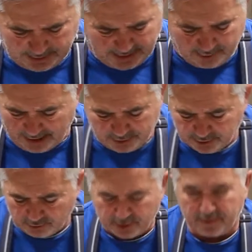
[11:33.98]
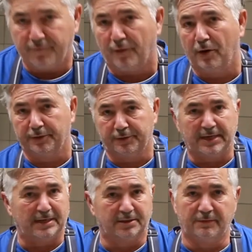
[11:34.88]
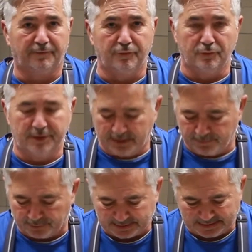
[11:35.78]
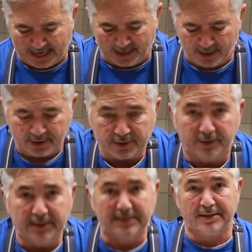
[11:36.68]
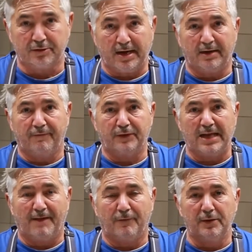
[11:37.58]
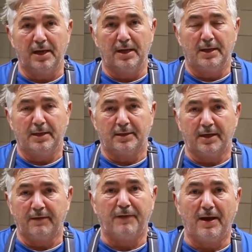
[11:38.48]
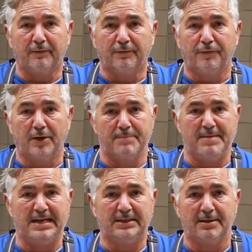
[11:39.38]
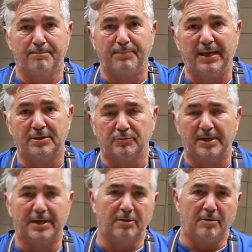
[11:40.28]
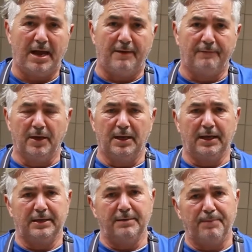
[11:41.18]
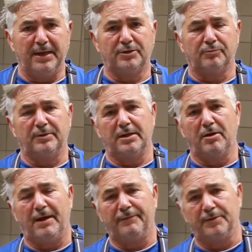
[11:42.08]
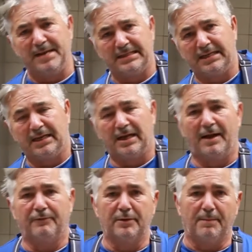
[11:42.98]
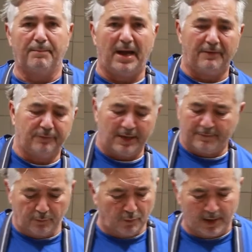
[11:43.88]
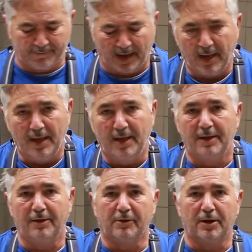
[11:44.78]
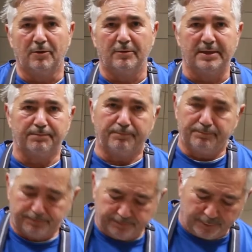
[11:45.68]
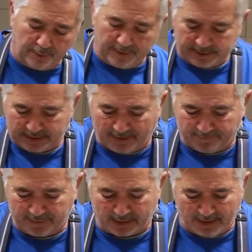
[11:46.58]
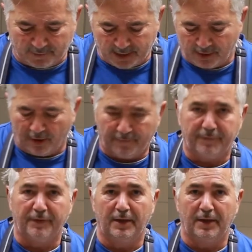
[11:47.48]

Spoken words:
anyway, you don't want the foil to touch the food. Simple as that. So this is ready for the oven. 35 to 40 minutes, depends on whether you have, it depends on whether you have a domestic oven, a powerful oven, whatever. You can always pull the stuff, the covering off,